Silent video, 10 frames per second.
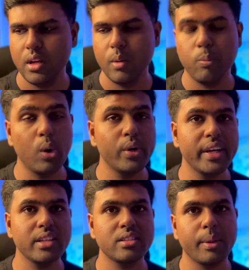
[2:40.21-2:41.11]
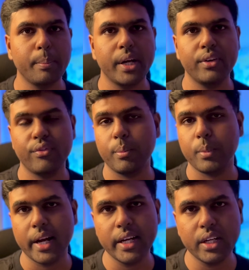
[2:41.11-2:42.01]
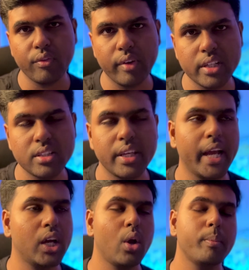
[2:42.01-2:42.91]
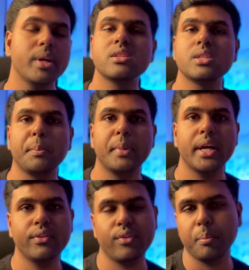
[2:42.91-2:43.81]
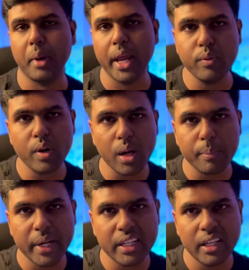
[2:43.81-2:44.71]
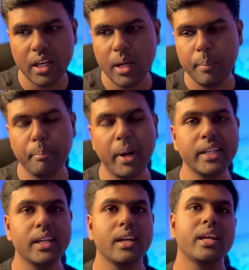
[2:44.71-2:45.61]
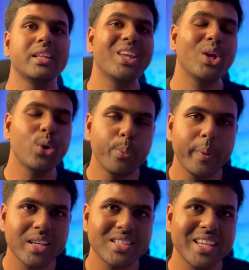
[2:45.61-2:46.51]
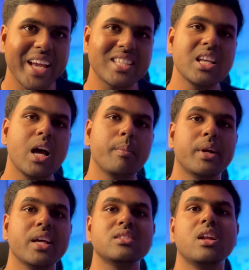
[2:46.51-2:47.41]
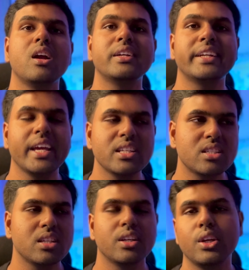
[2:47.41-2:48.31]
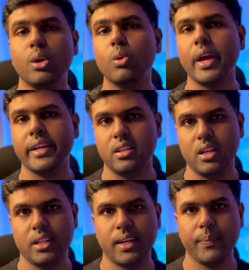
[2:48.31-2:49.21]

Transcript: Polity is separate from current affairs, economy is separate from environment, but the UPSC exam does not test you like that.